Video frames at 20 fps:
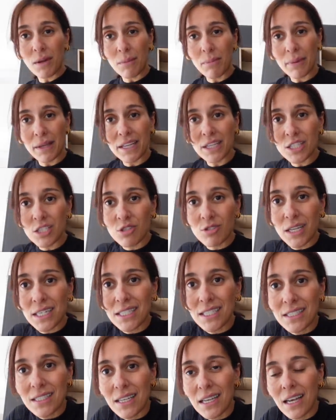Biggest
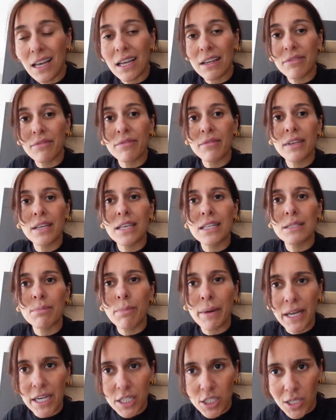stresses in life is
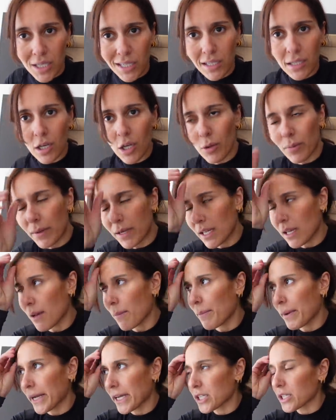packaging, opening
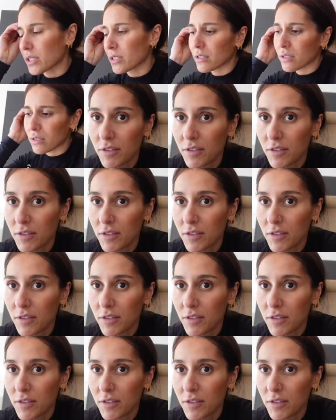up packages.